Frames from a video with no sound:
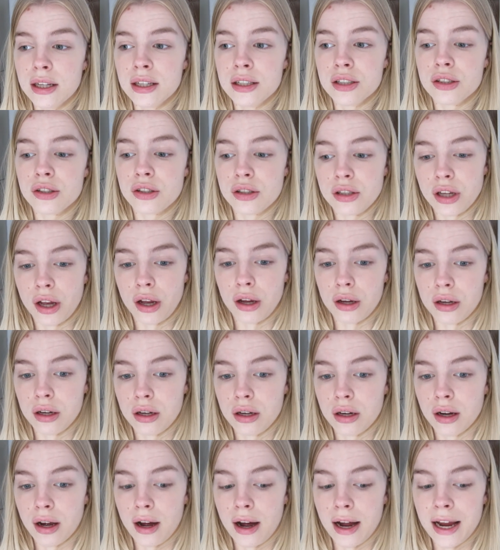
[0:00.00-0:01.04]
So
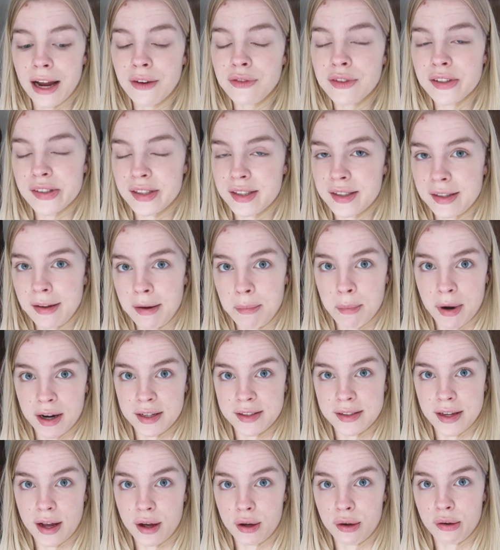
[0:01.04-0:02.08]
I have to see
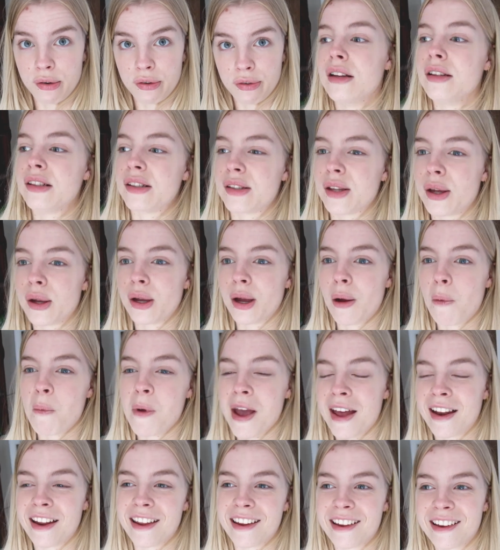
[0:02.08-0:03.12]
myself, so I'm
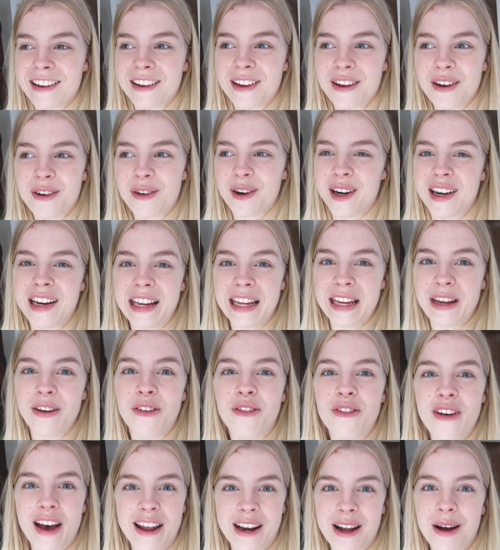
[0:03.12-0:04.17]
getting really
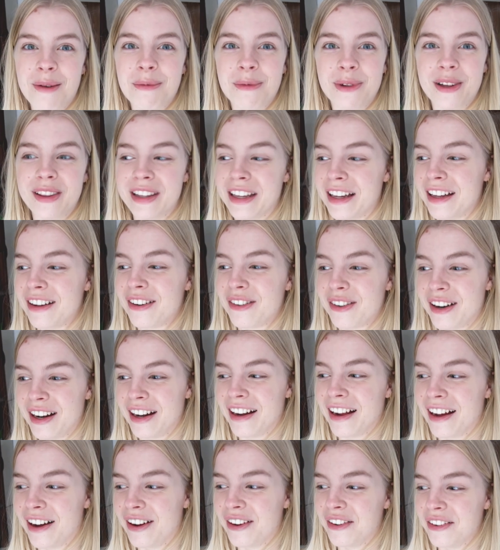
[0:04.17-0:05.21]
fed up with it right
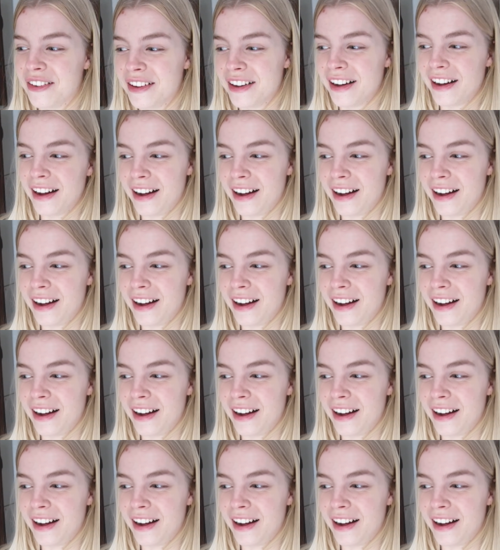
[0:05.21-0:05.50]
now,